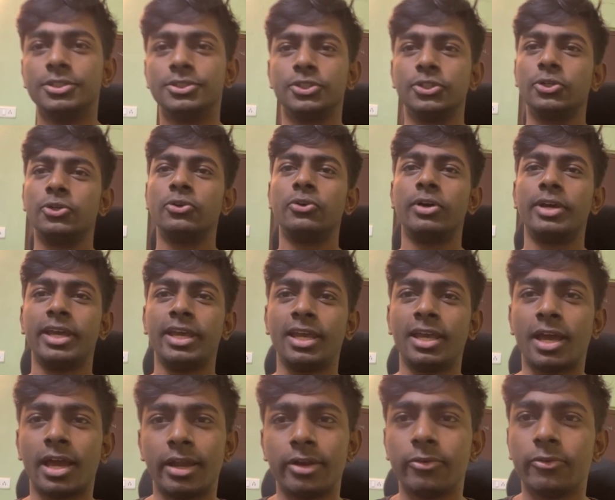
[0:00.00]
So
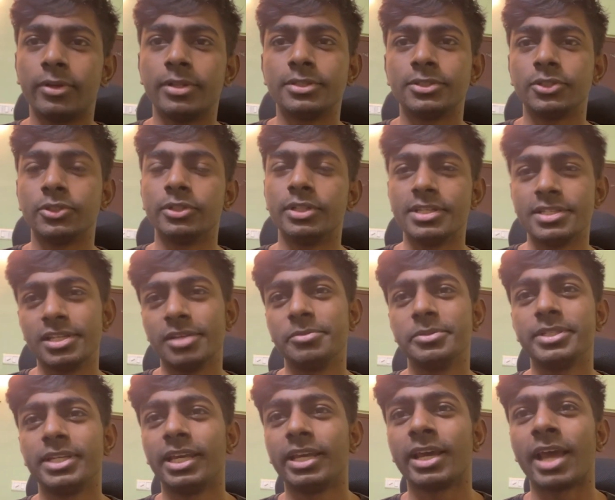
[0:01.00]
hey, hi everyone. So this is
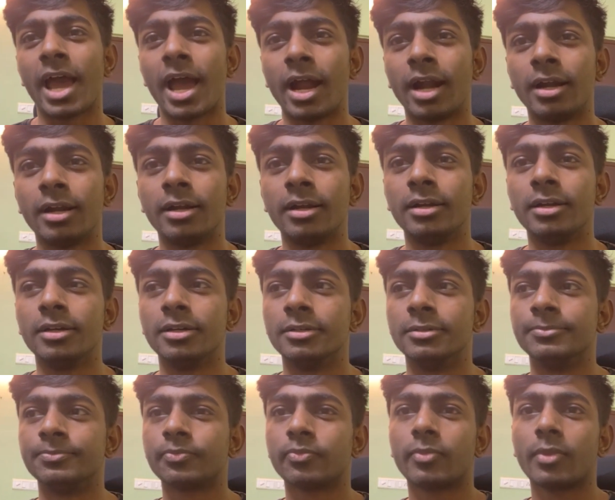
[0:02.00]
Abhishek,
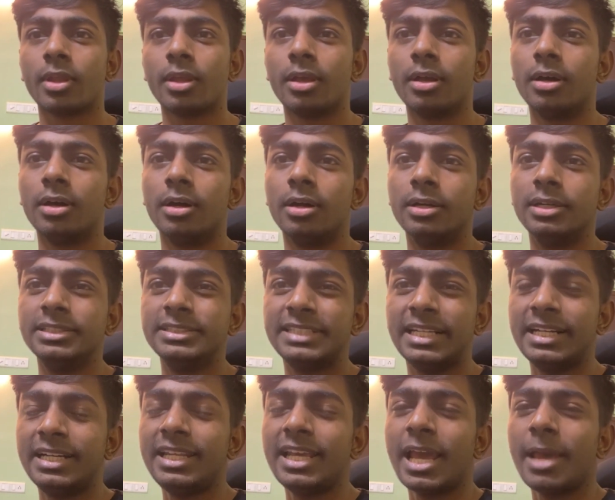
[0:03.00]
and
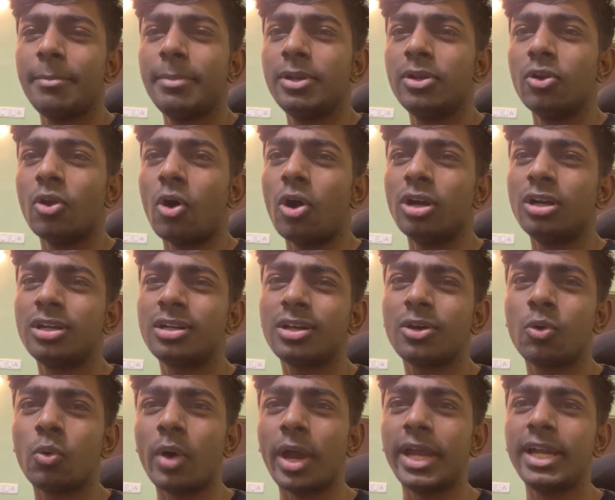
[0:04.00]
recently have been not
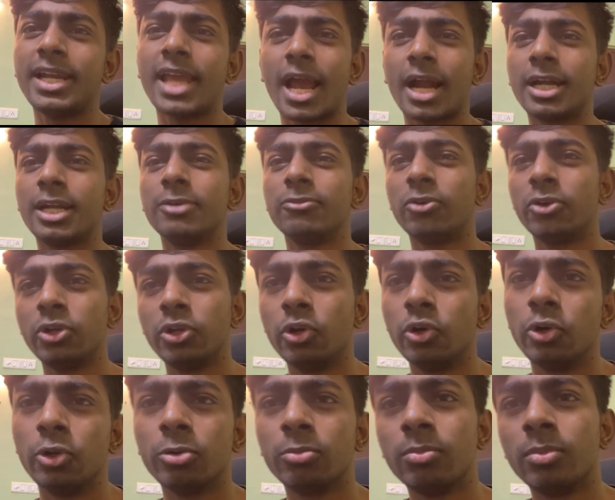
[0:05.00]
quite active on
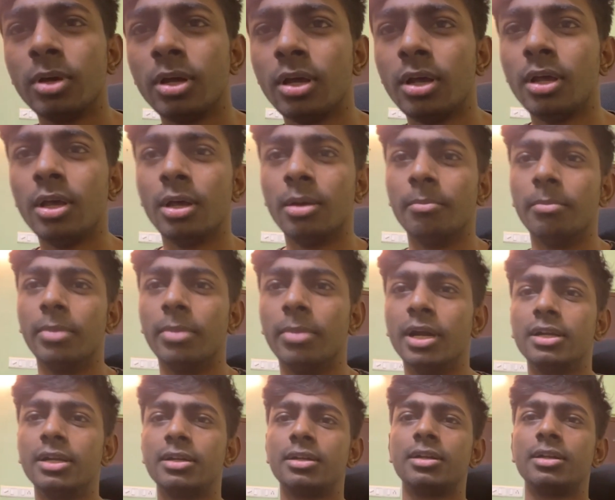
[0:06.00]
YouTube,
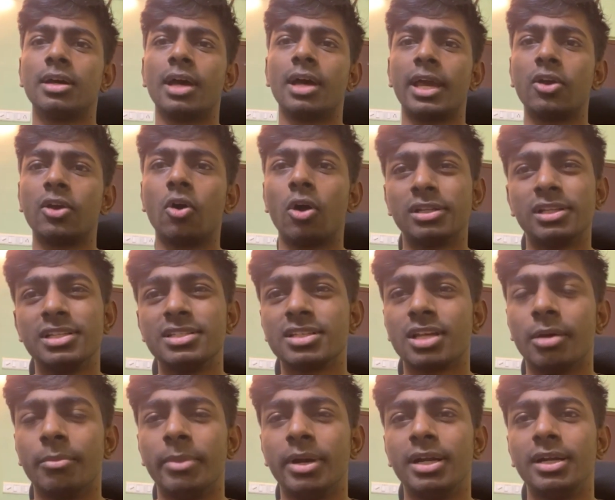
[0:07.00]
but I got
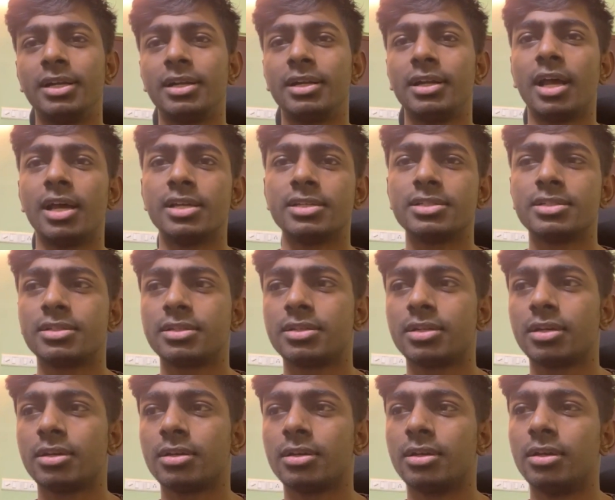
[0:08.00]
this comment last
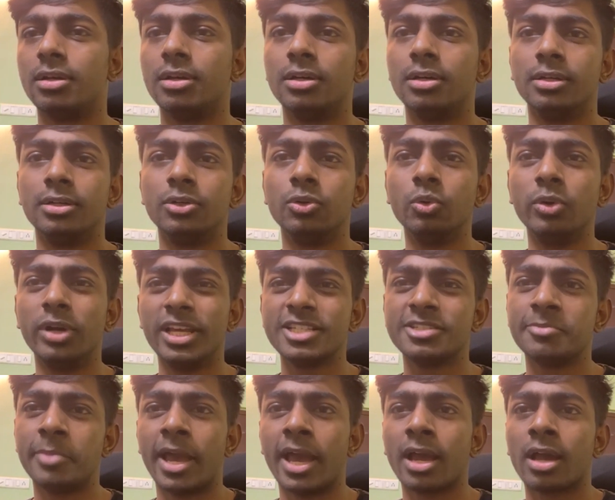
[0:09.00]
2
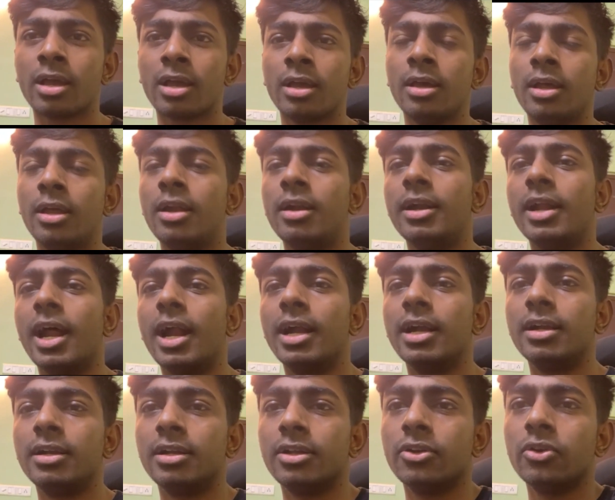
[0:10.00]
days back
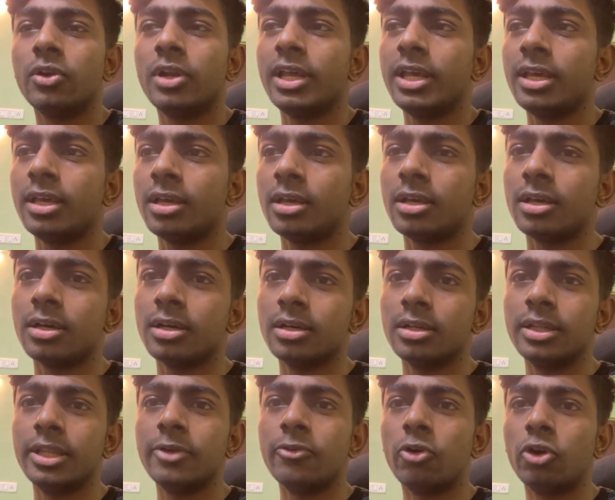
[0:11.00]
that
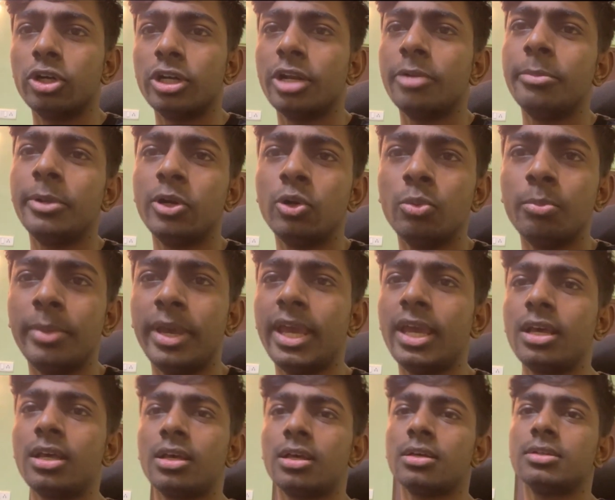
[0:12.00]
they wanted me to
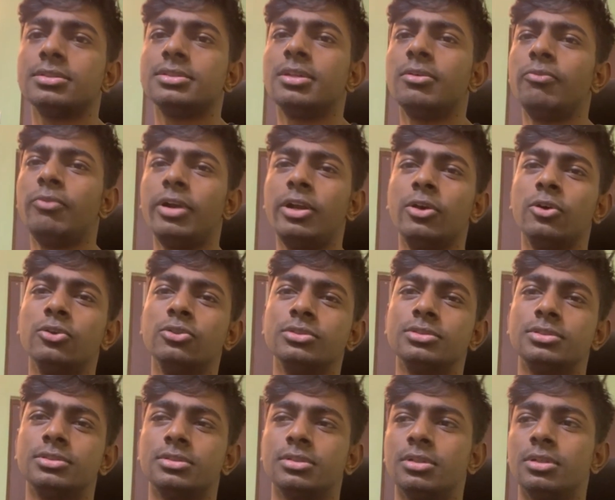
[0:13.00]
make some
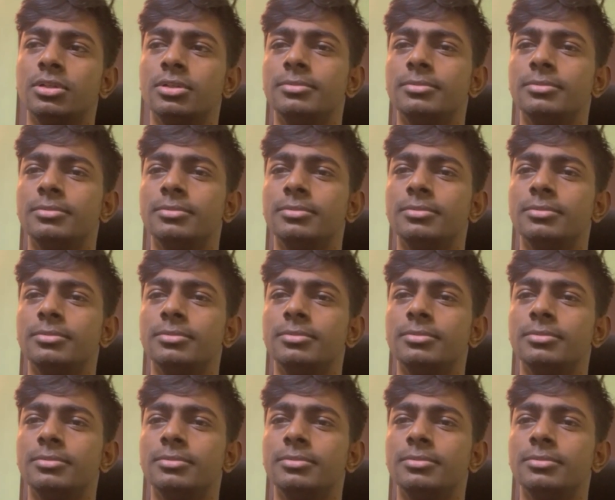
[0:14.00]
videos.